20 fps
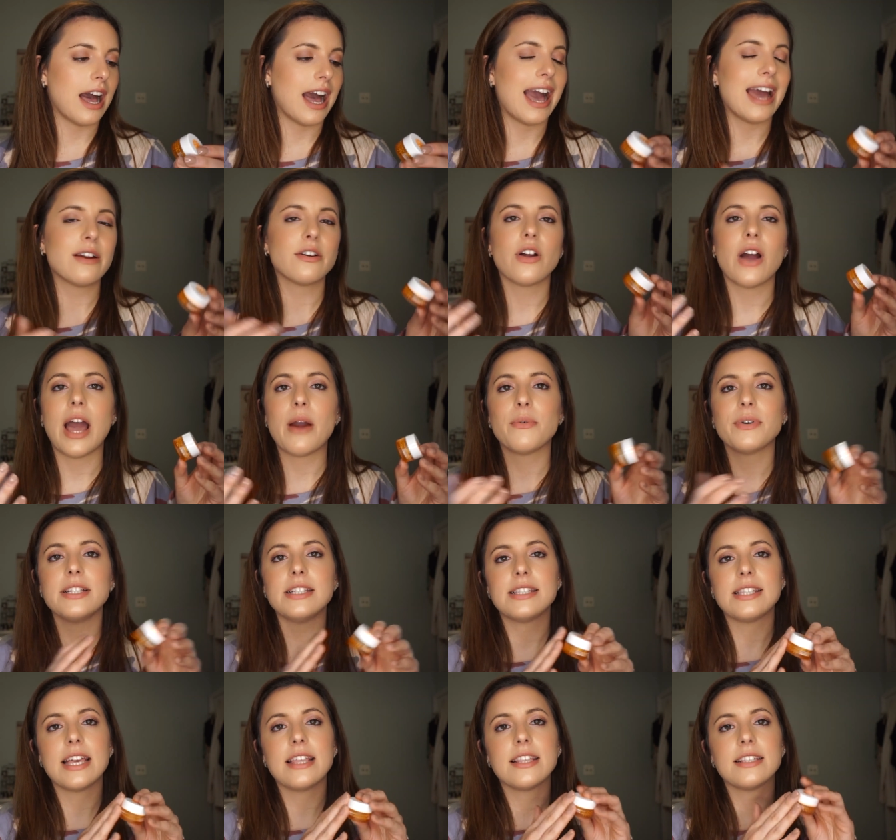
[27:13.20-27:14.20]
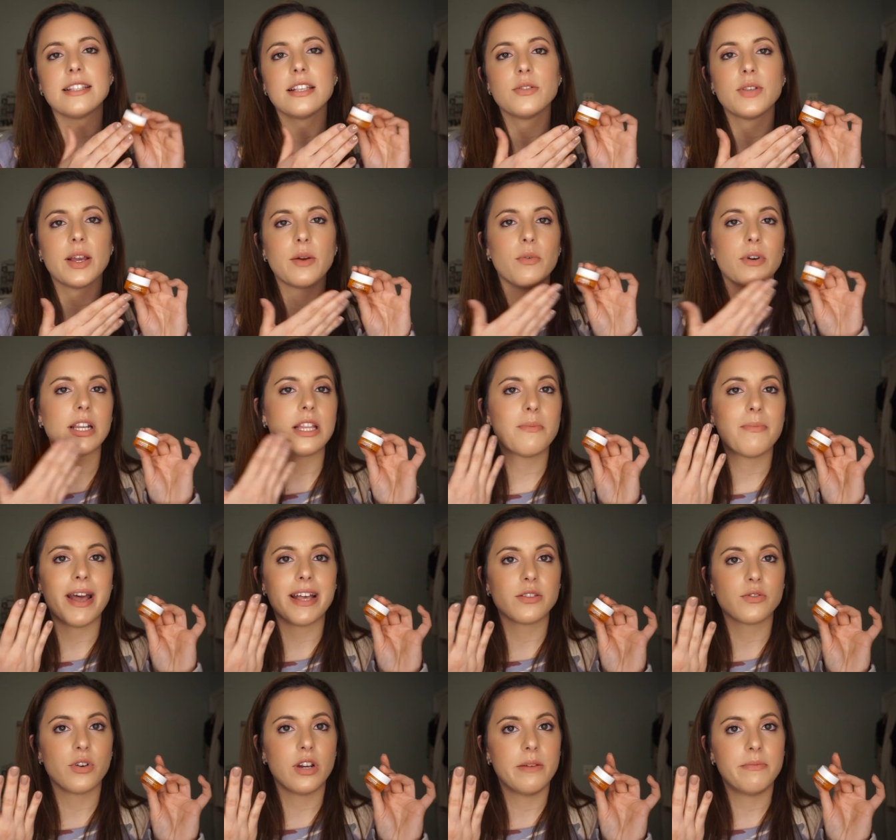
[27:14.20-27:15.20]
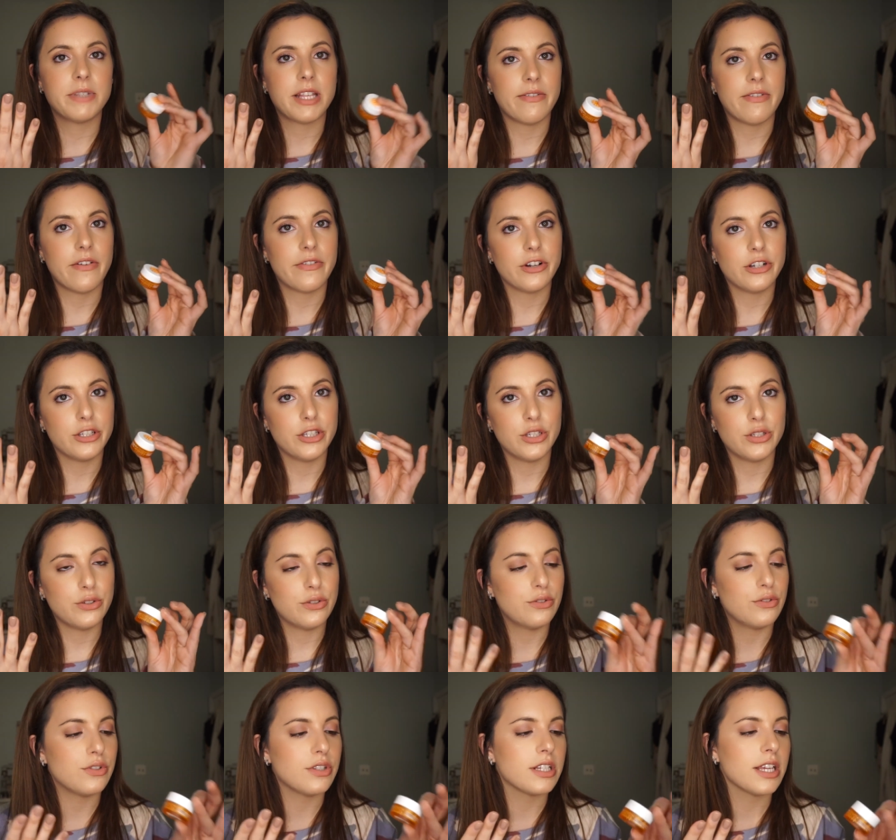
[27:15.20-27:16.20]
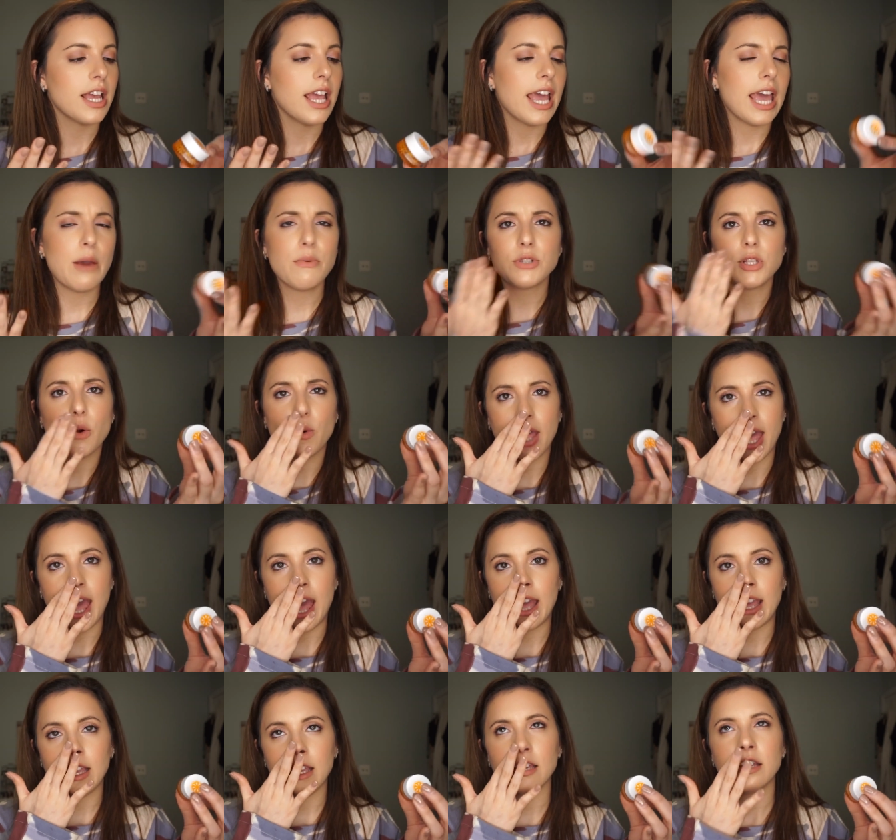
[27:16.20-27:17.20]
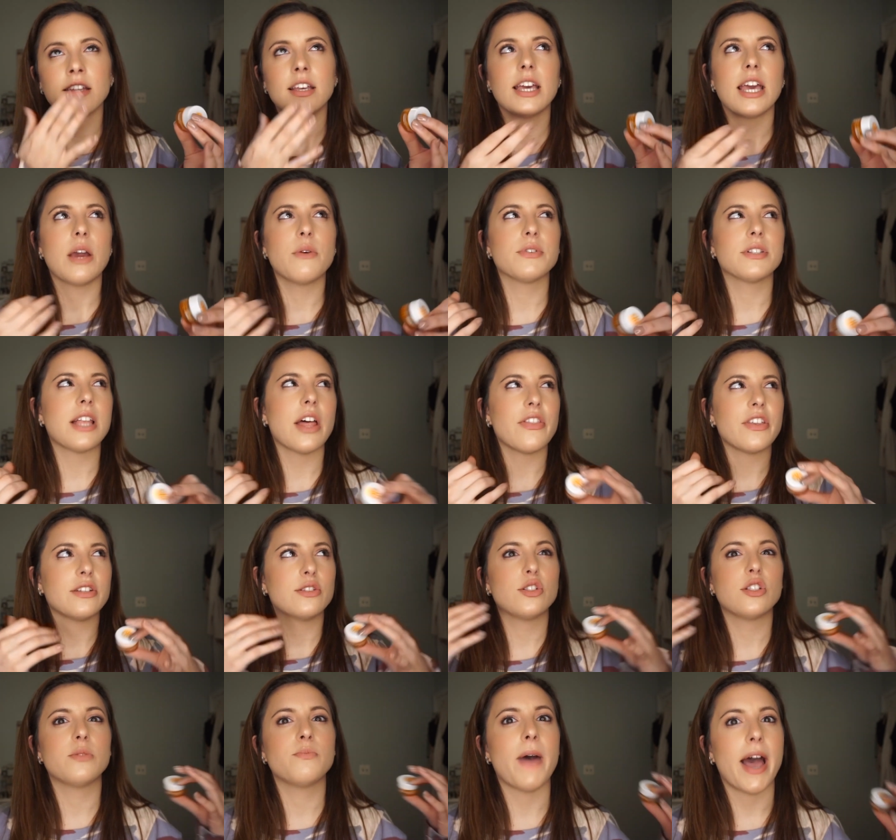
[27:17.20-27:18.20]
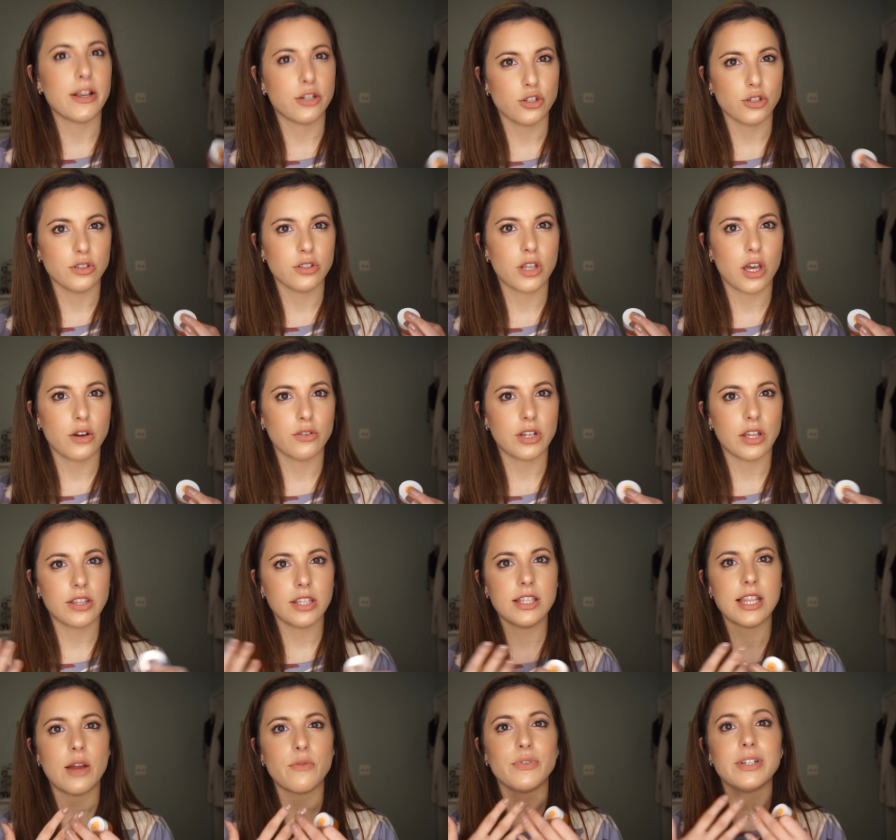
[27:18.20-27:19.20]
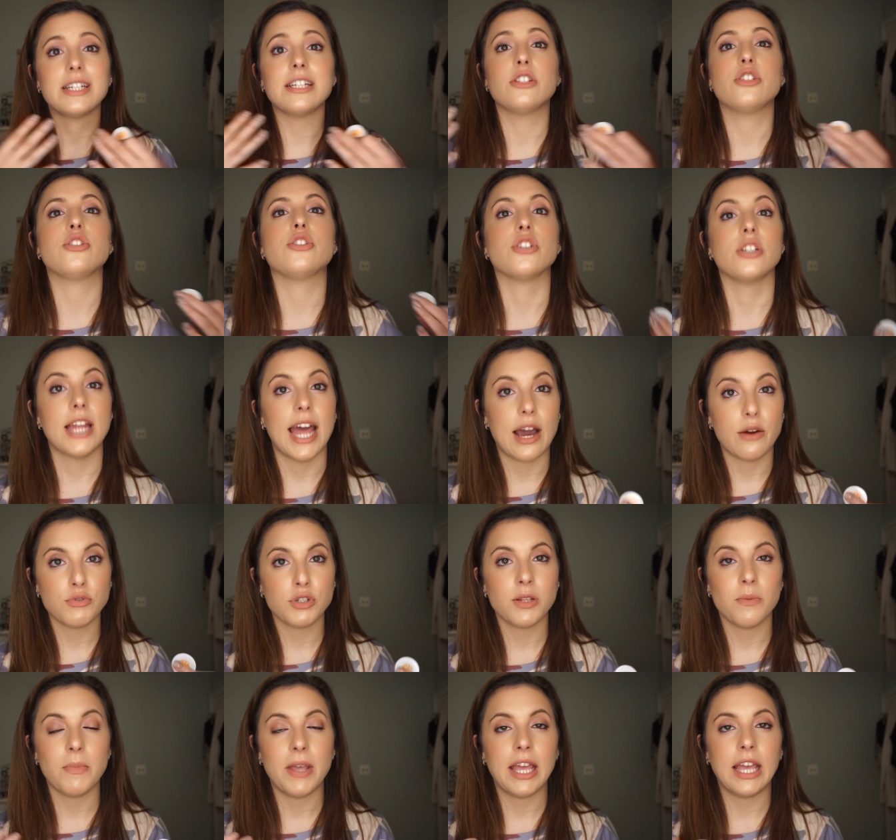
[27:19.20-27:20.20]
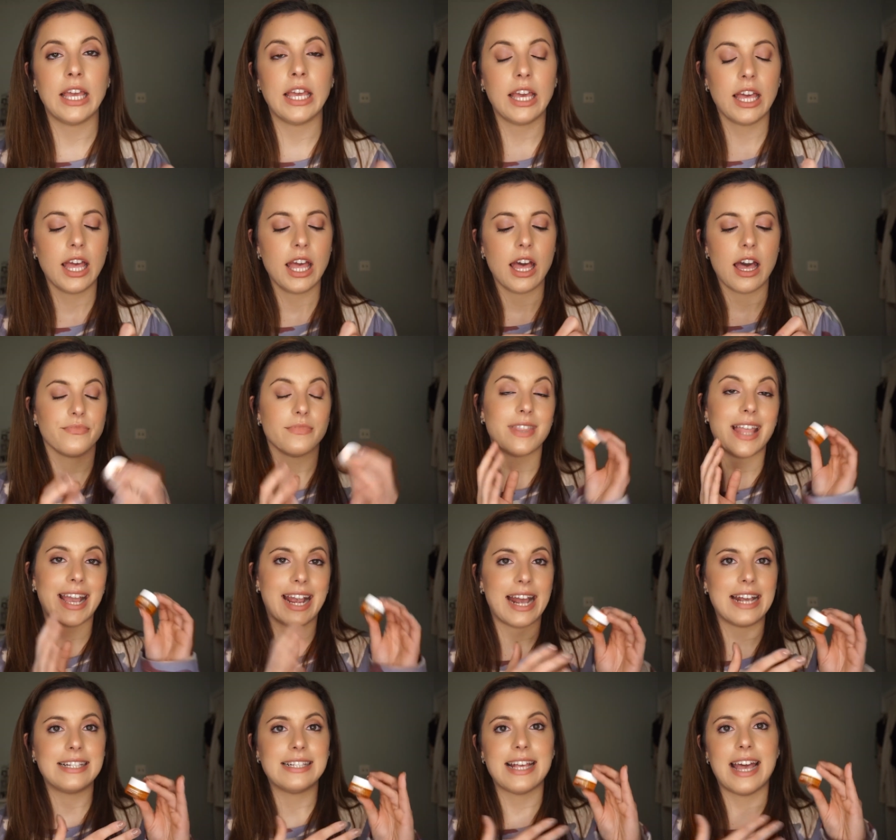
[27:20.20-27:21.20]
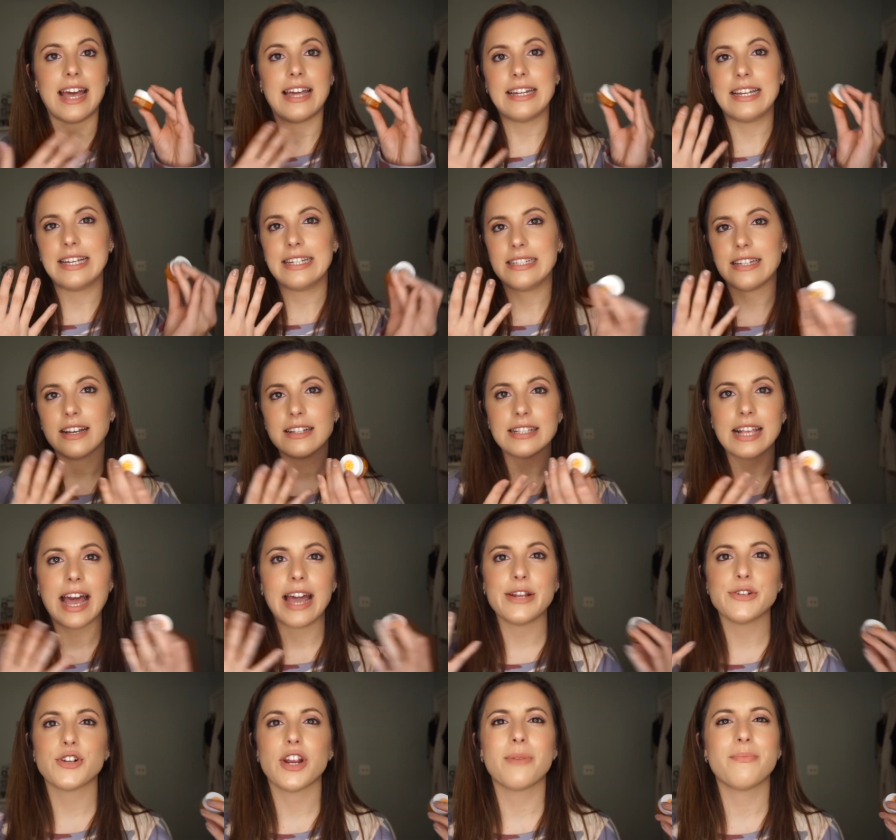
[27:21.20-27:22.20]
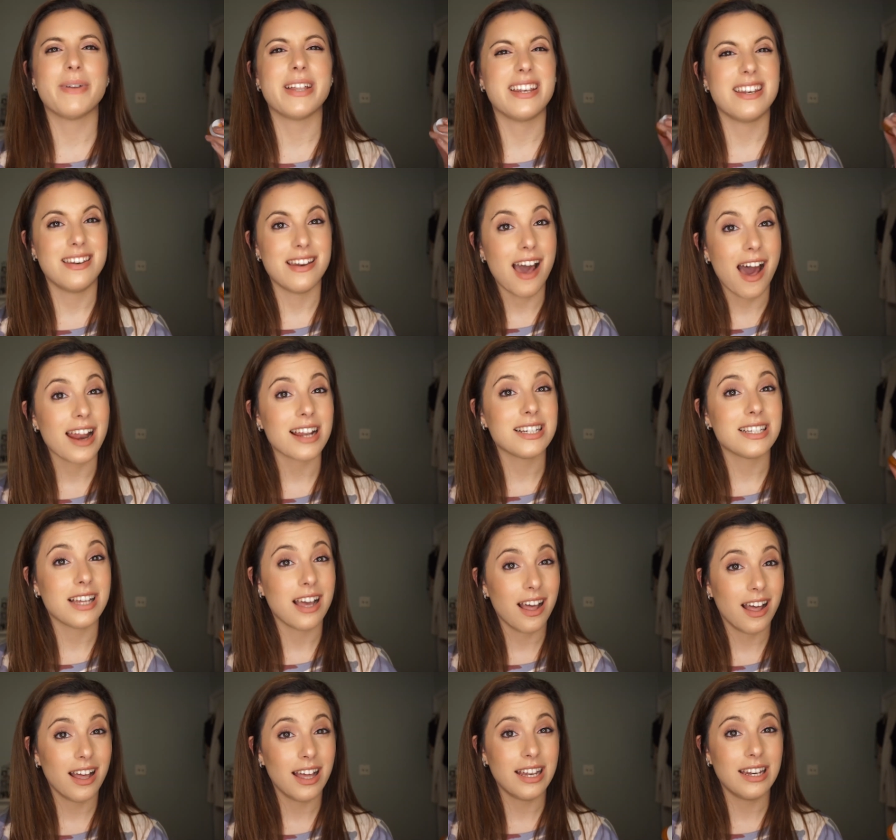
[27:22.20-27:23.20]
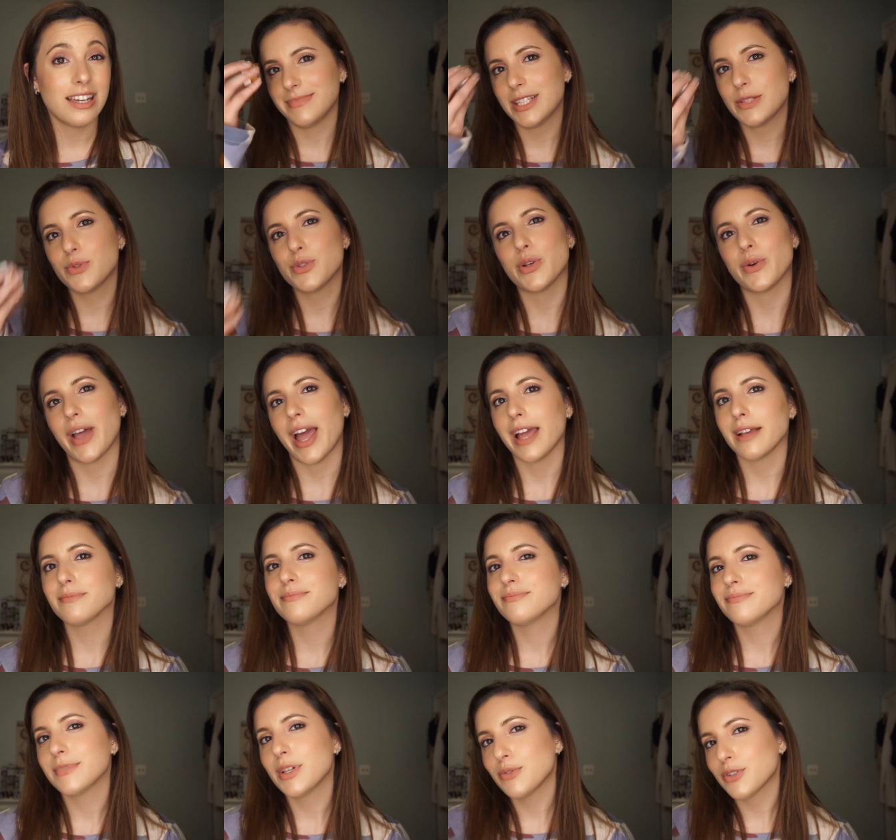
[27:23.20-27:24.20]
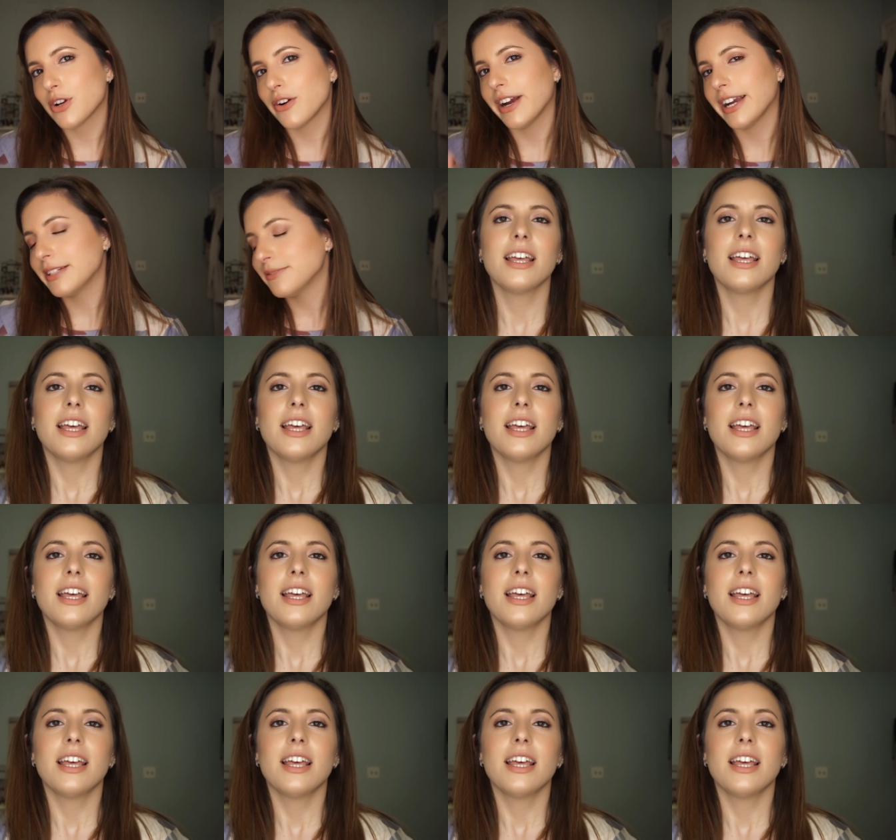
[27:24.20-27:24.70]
I don't know, I wouldn't say this is like one of the best creams I've ever used. It was okay. It was nothing special though, nothing that really stood out to me. Like I said, it does hydrate, but not a ton. This was okay. It was all right.